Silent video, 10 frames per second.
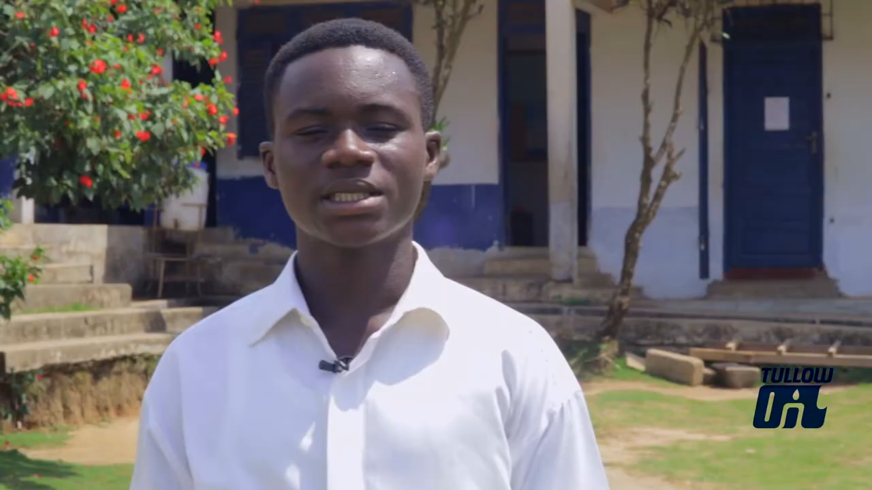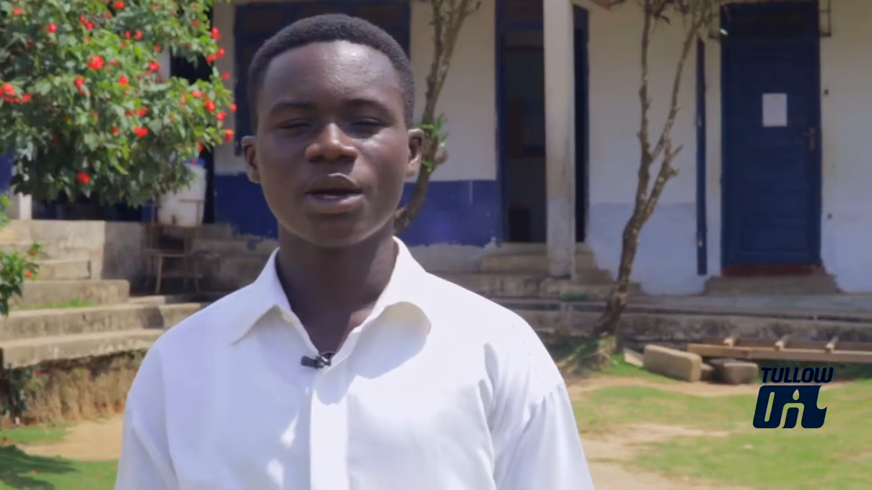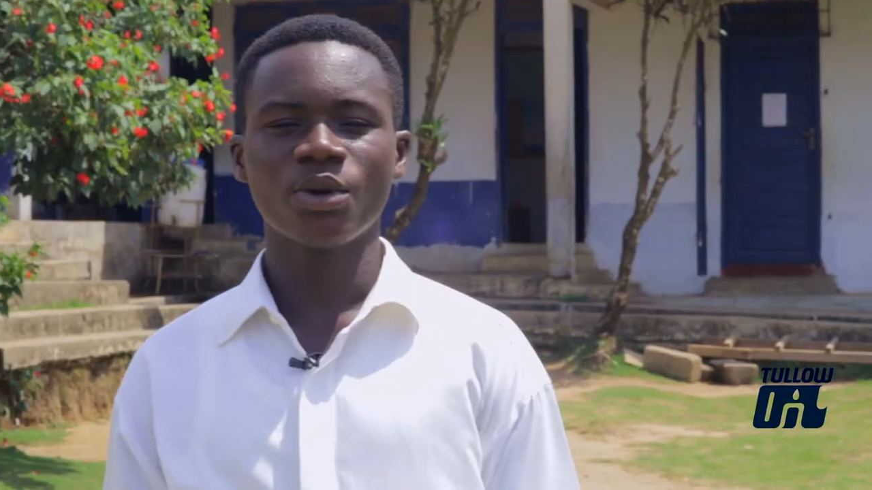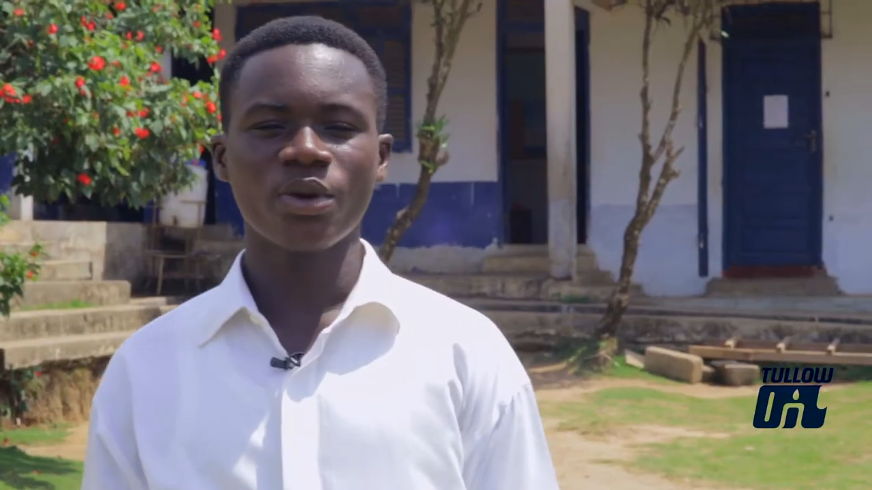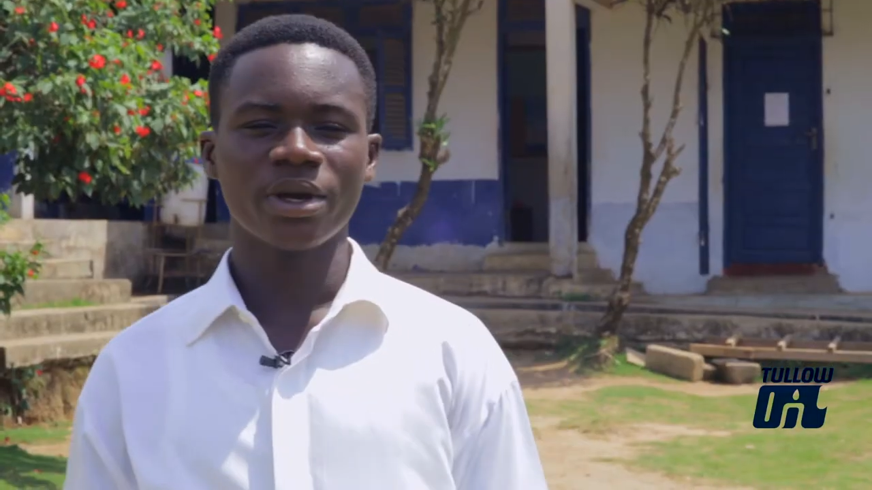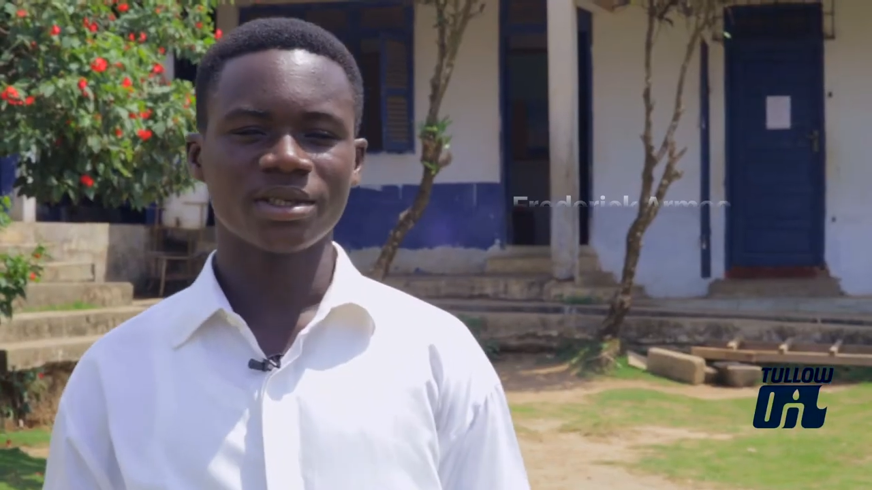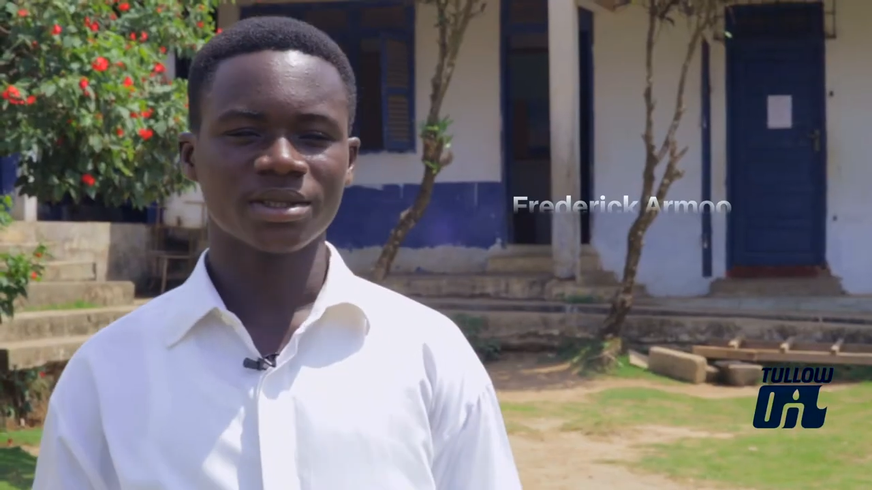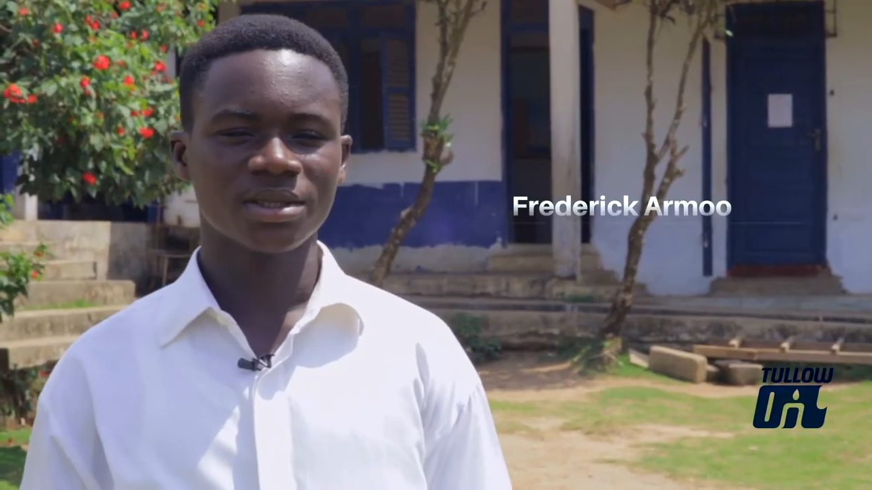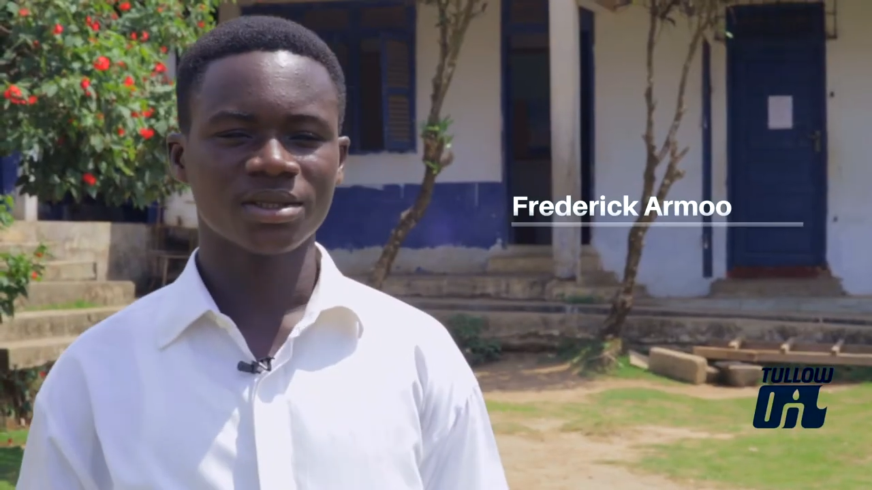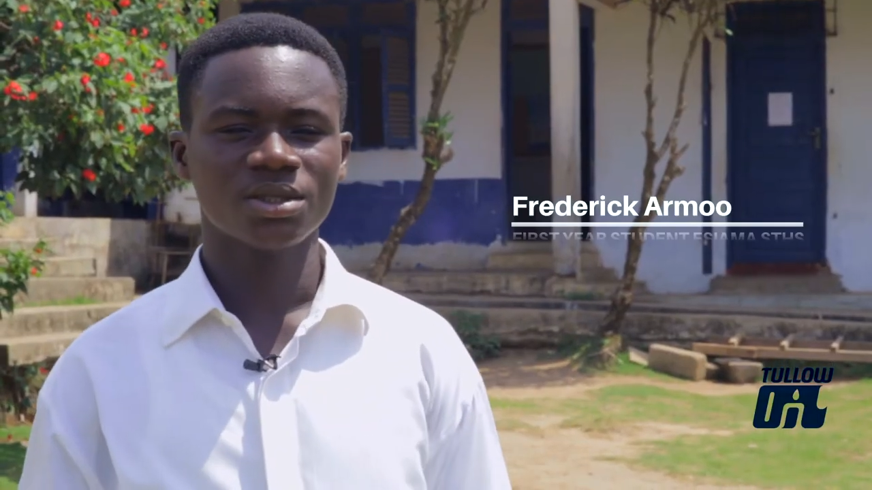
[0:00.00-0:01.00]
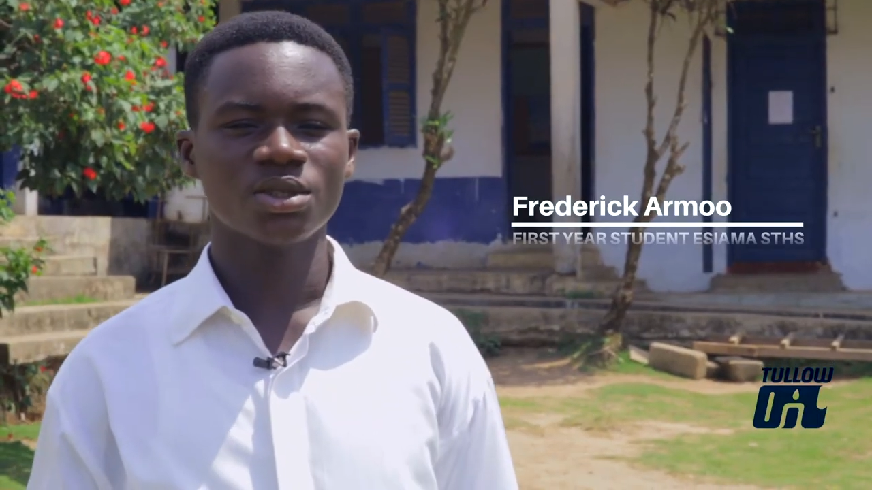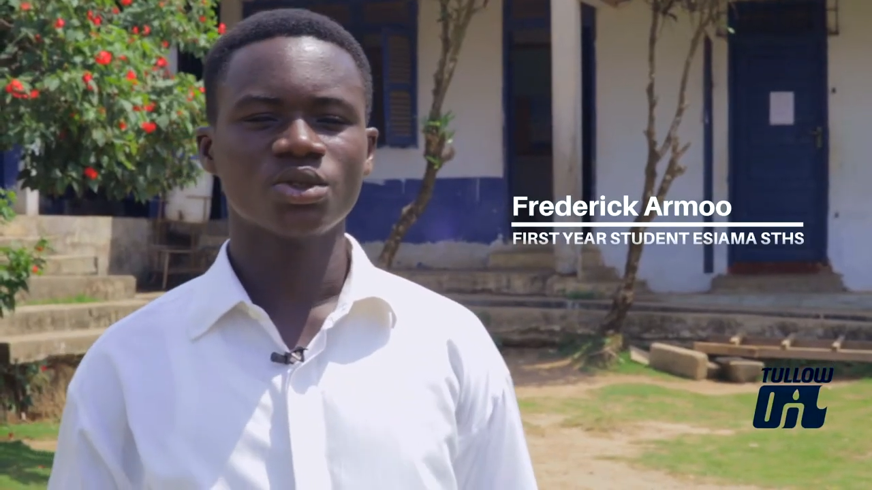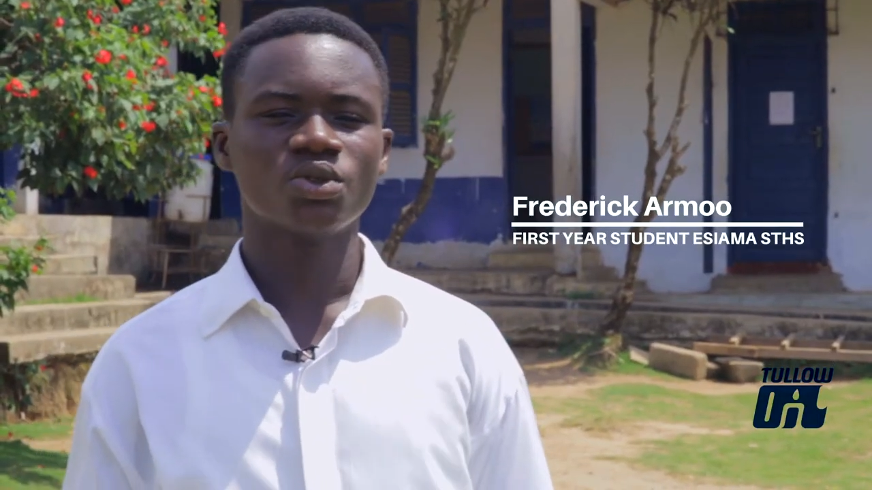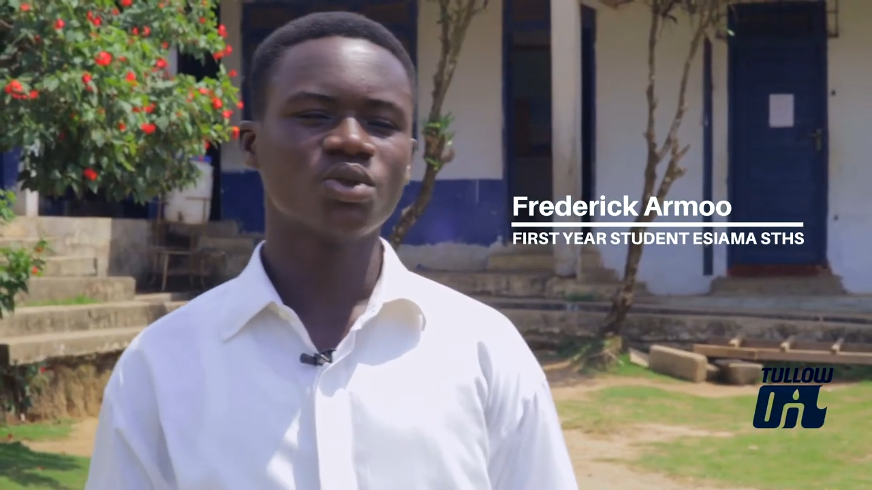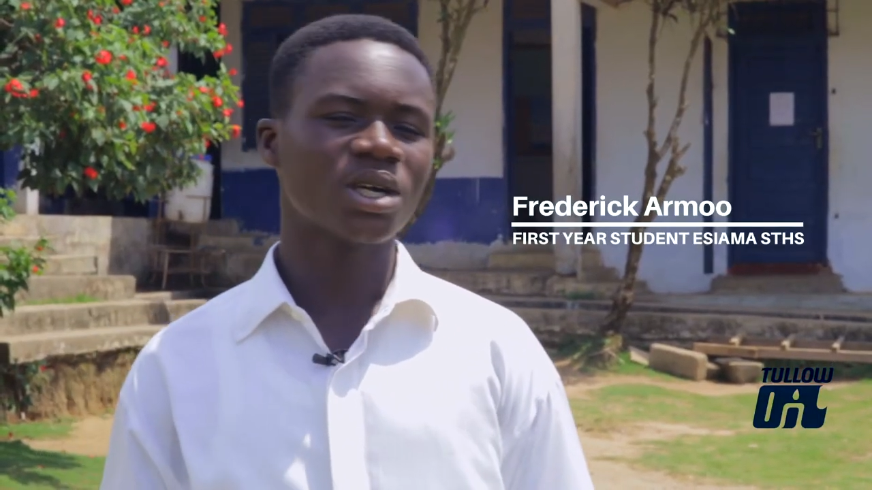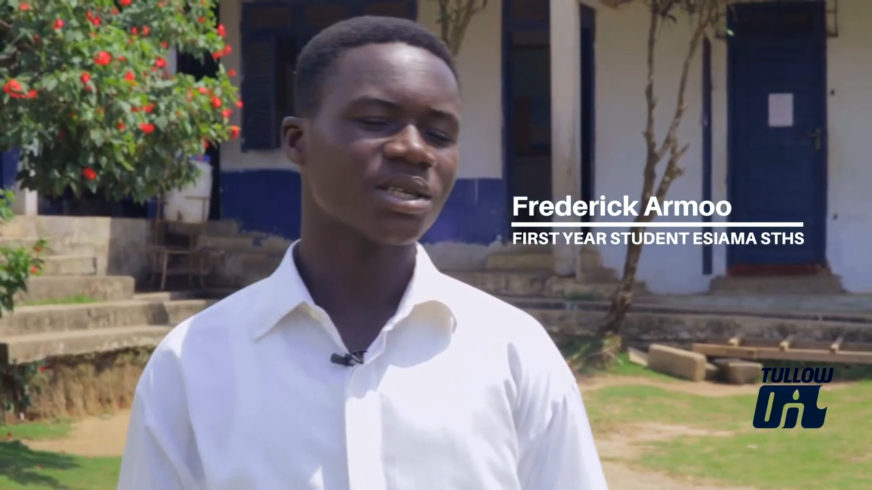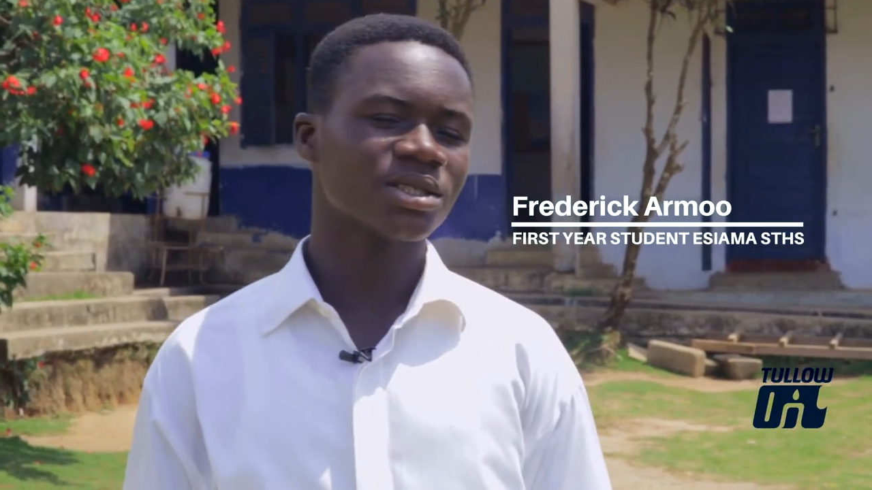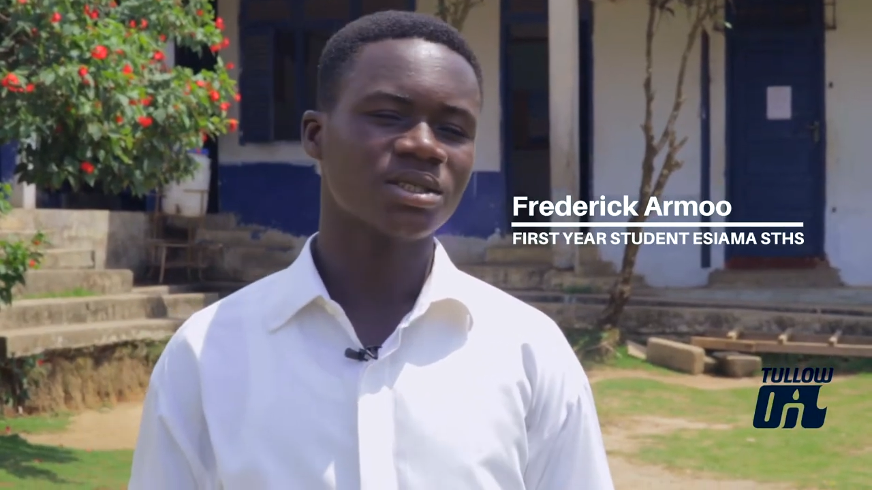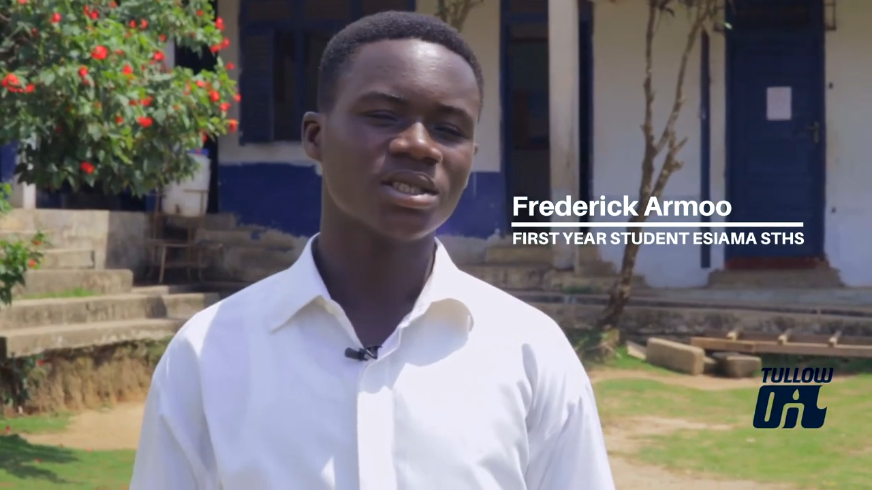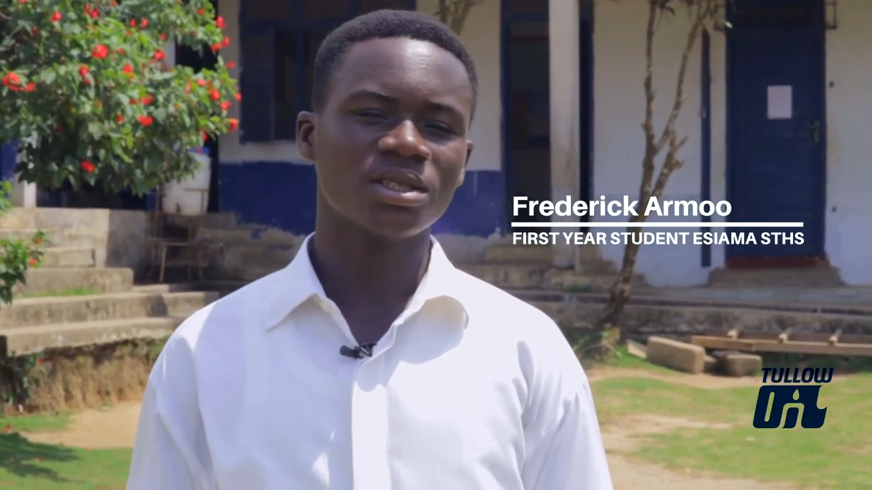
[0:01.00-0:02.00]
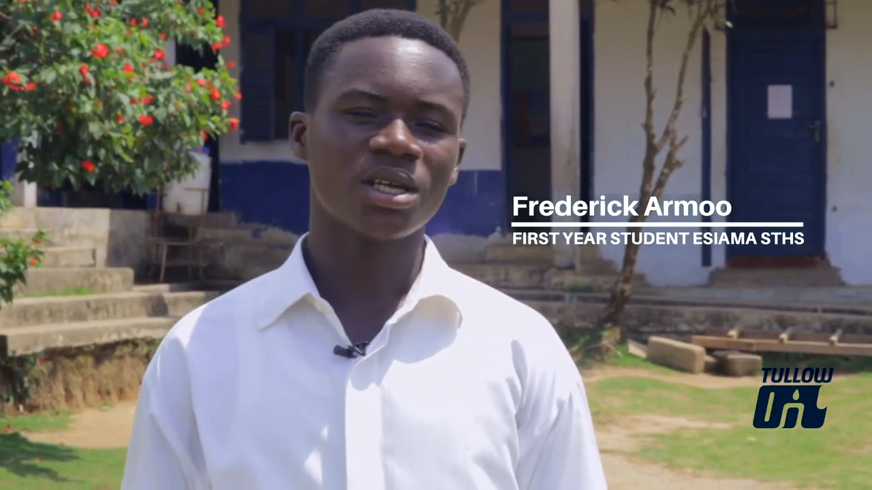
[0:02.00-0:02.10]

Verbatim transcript: Tullow Oil took us in